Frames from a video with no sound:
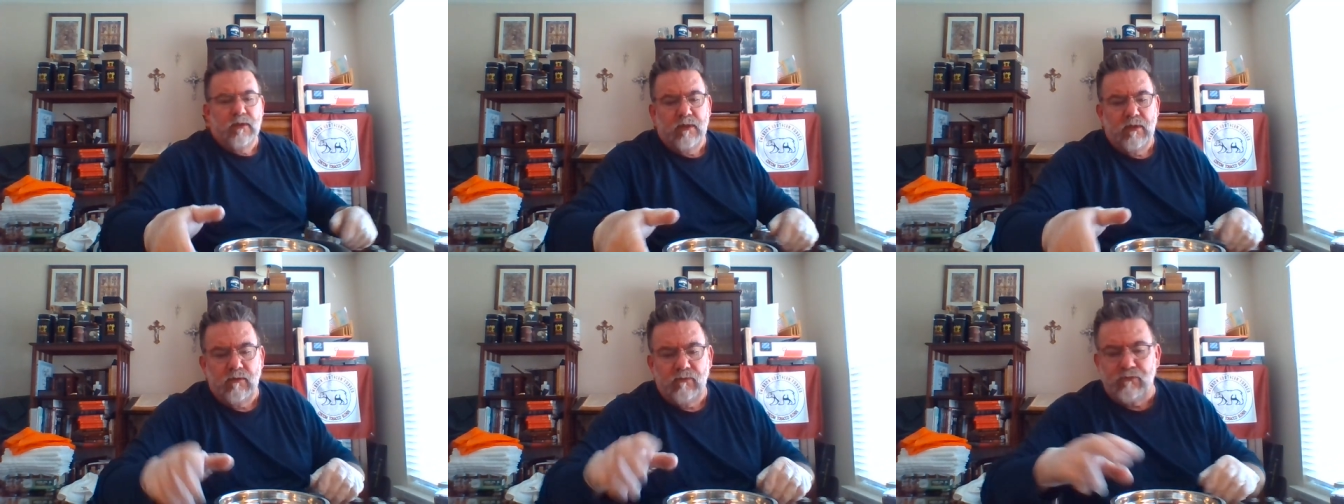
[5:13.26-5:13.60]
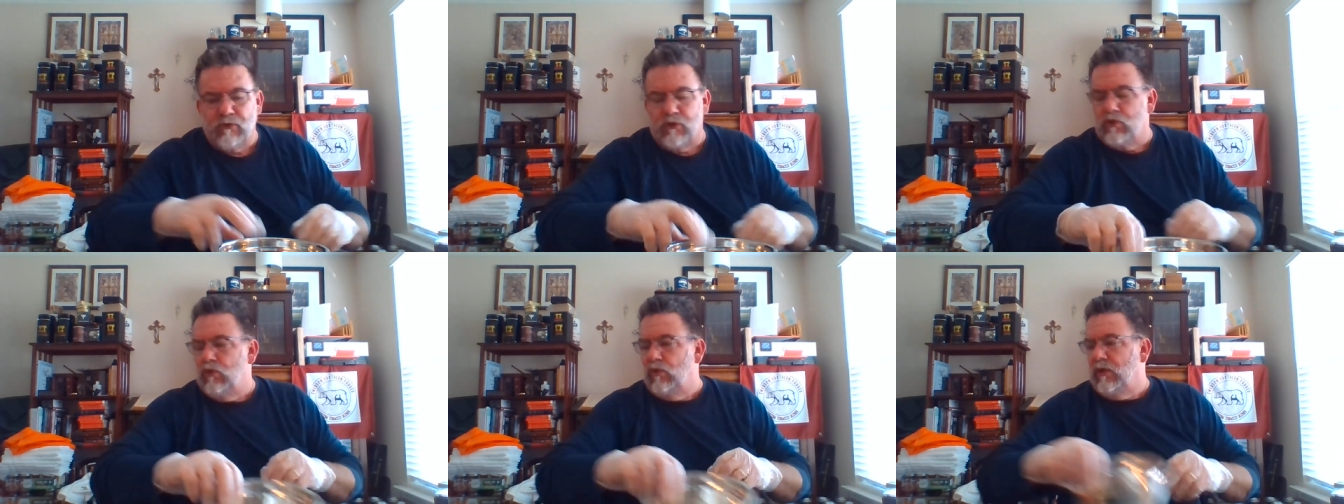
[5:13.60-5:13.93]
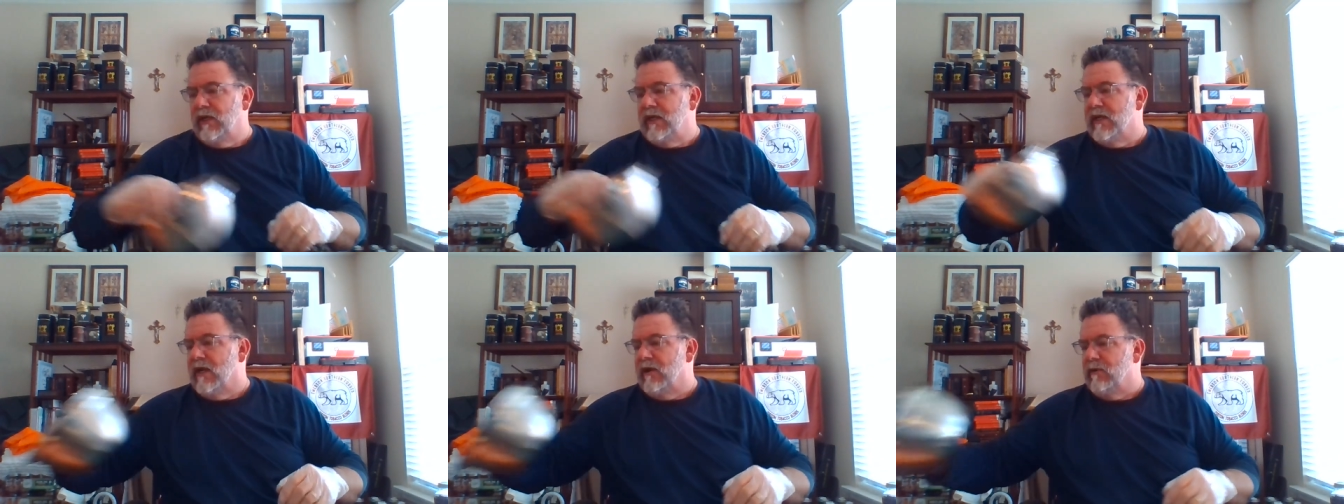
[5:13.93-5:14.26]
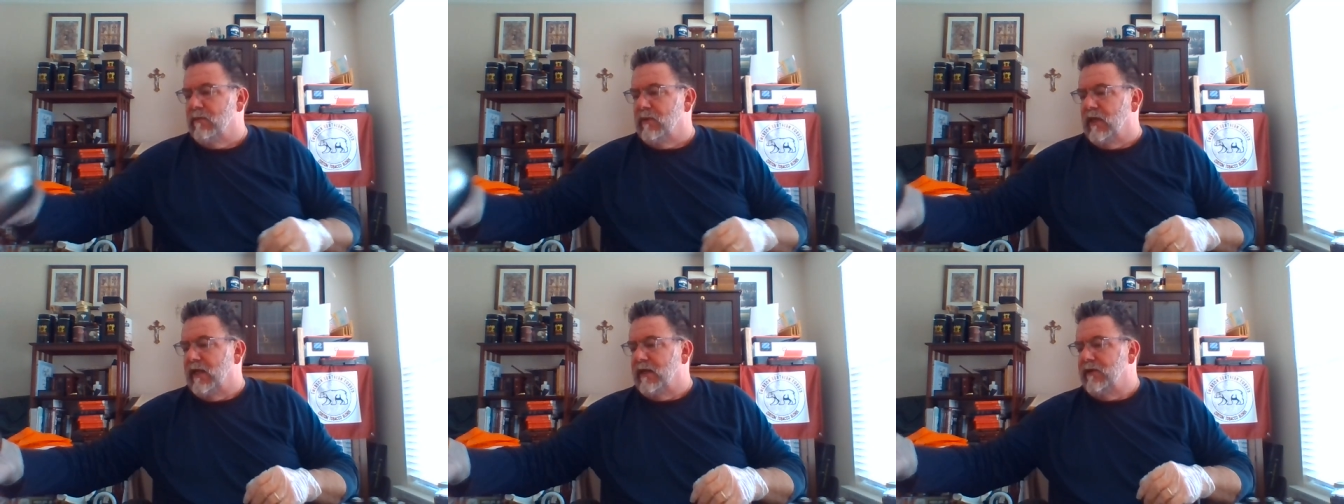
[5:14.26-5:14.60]
for cooling down a
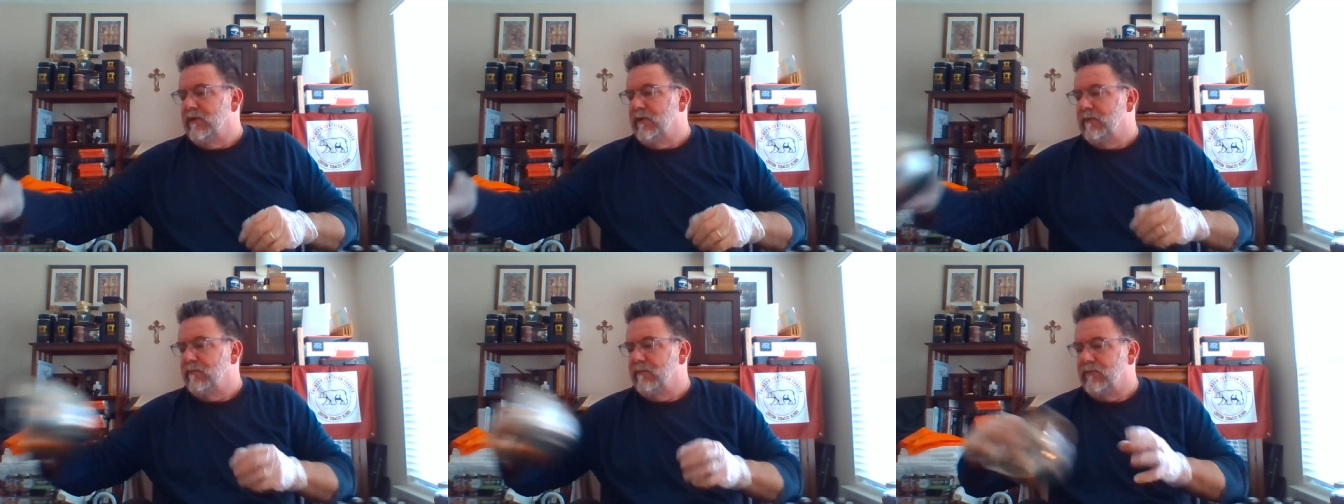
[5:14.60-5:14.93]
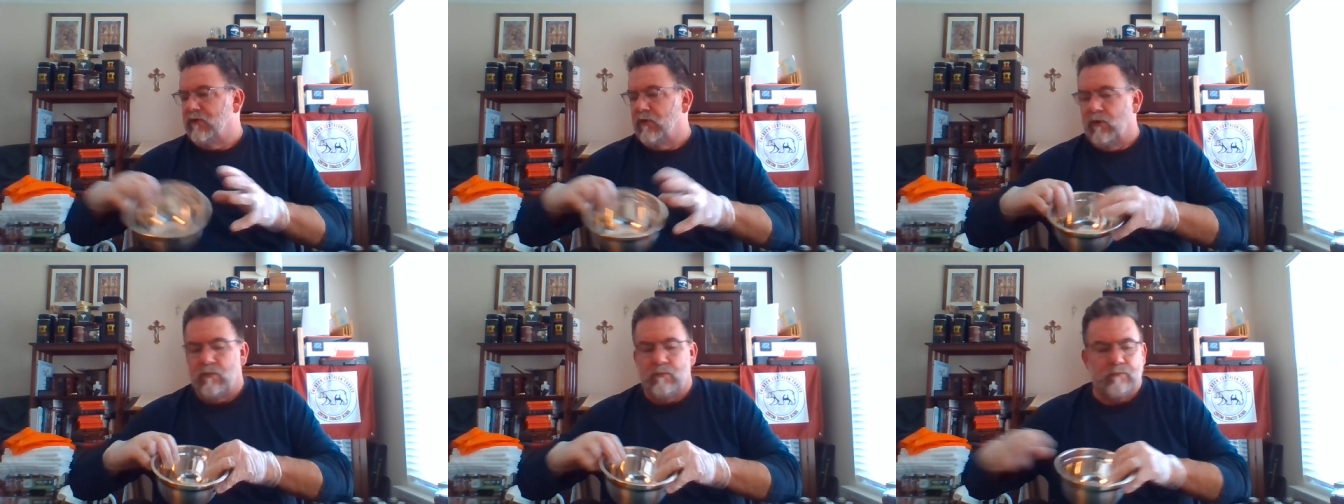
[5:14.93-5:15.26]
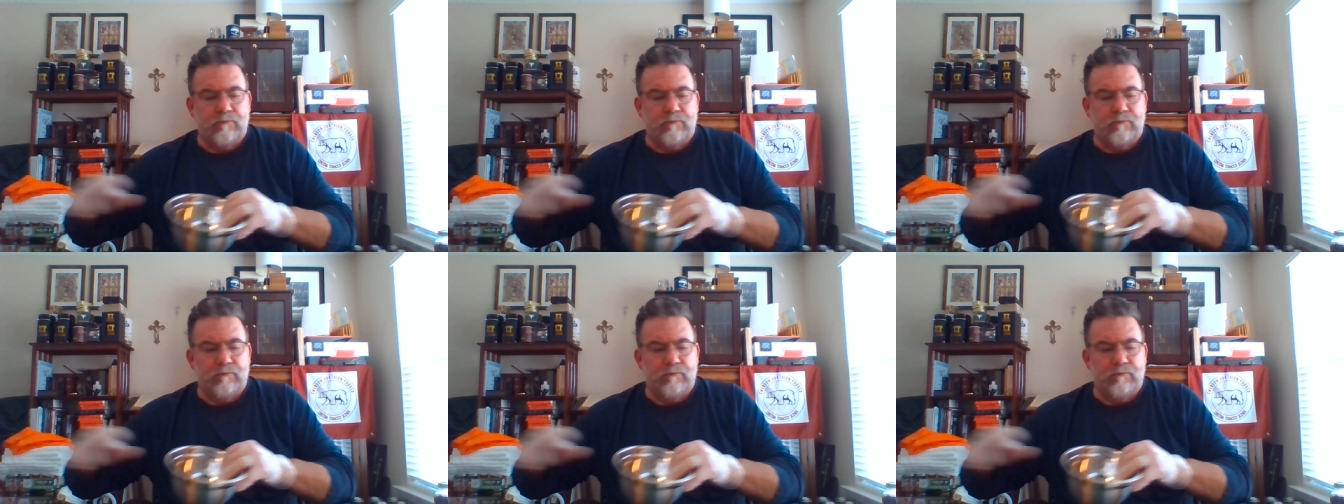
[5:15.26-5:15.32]
blend. So